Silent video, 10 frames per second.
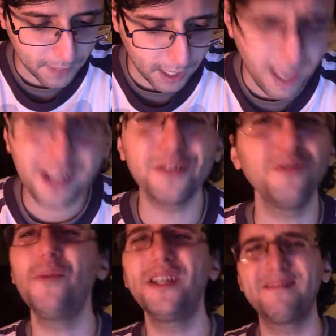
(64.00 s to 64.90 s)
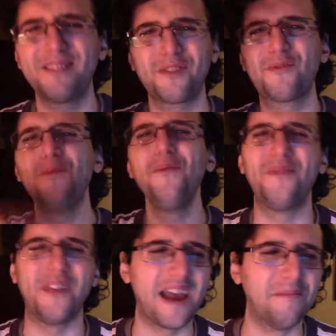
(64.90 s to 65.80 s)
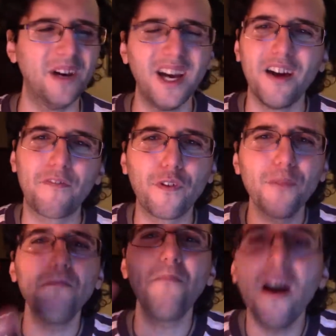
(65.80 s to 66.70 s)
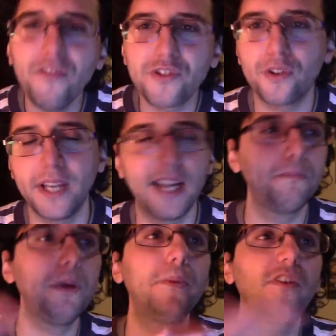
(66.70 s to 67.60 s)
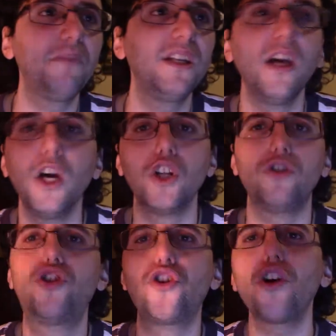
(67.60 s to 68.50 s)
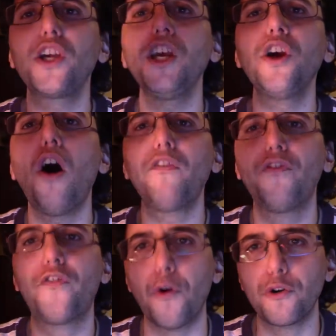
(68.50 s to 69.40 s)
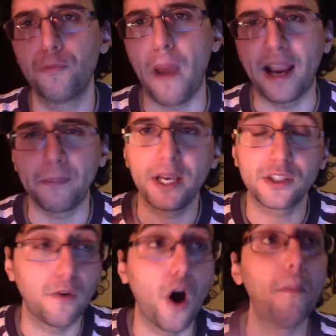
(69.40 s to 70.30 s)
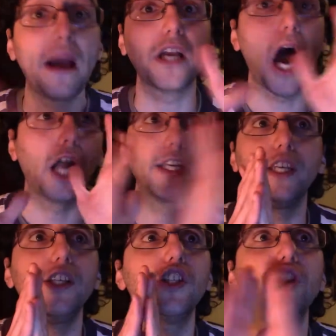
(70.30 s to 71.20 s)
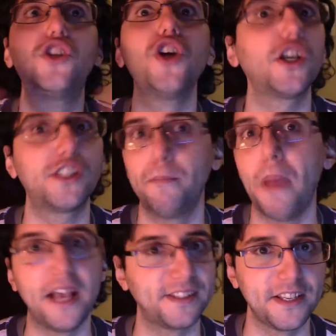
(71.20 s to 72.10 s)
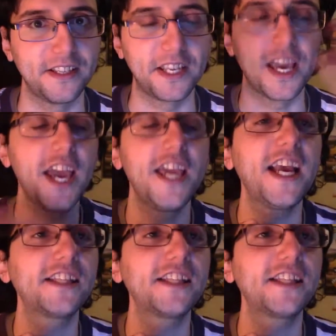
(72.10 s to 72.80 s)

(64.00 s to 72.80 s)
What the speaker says: And you know what? Screw them. For months on end, people have been jerking off Vergebank because of, oh my god, he's just the best, isn't he? He gets